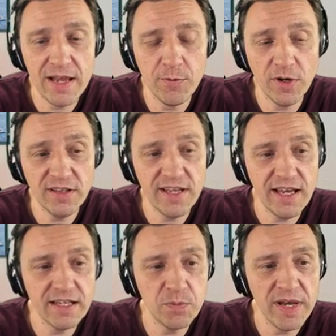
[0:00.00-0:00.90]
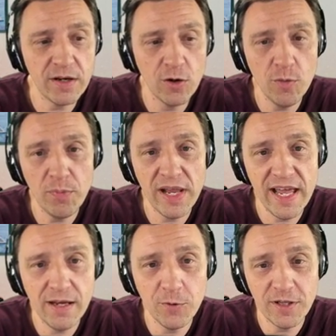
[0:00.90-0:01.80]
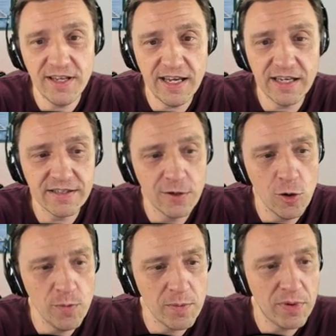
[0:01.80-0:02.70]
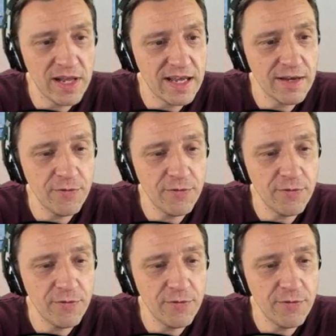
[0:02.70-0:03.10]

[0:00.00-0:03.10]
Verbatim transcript: What deck is Big O playing? What deck is Kobe playing?